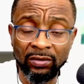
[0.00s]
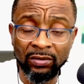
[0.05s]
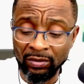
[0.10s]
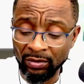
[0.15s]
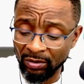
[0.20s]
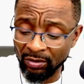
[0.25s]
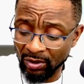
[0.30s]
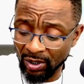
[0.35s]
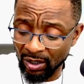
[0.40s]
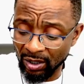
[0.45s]

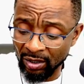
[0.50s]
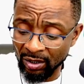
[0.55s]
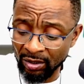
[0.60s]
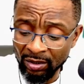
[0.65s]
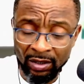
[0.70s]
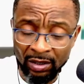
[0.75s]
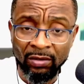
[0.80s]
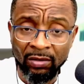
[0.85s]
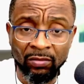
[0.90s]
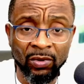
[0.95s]
Okay.
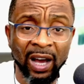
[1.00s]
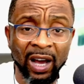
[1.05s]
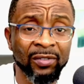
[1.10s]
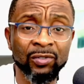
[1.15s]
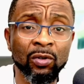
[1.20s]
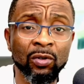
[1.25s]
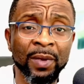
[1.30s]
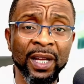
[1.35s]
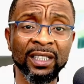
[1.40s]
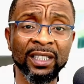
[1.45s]
We have
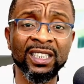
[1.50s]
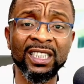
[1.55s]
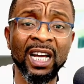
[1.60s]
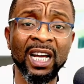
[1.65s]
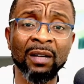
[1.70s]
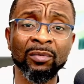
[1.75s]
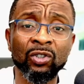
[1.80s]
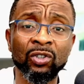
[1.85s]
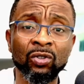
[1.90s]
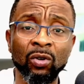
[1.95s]
so many
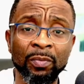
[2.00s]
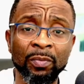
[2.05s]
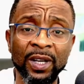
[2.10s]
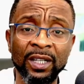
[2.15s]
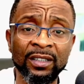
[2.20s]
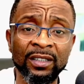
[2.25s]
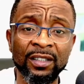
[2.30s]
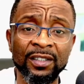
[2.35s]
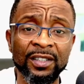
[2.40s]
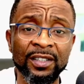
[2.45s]
debts to pay.
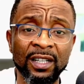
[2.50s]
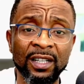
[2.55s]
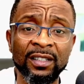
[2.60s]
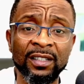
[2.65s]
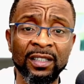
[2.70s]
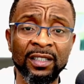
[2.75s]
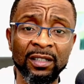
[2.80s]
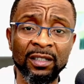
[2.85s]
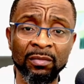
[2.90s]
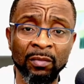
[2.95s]
The states
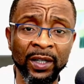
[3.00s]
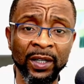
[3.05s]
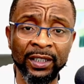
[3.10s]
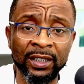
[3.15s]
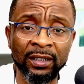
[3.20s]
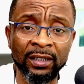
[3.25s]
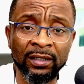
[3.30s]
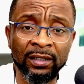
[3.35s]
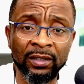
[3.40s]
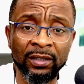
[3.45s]
need money.
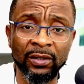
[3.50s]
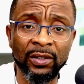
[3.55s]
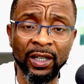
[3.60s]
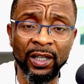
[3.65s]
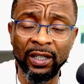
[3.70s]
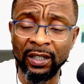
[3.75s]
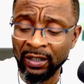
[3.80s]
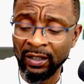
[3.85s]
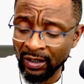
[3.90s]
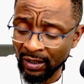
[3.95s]

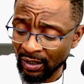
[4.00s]
Okay.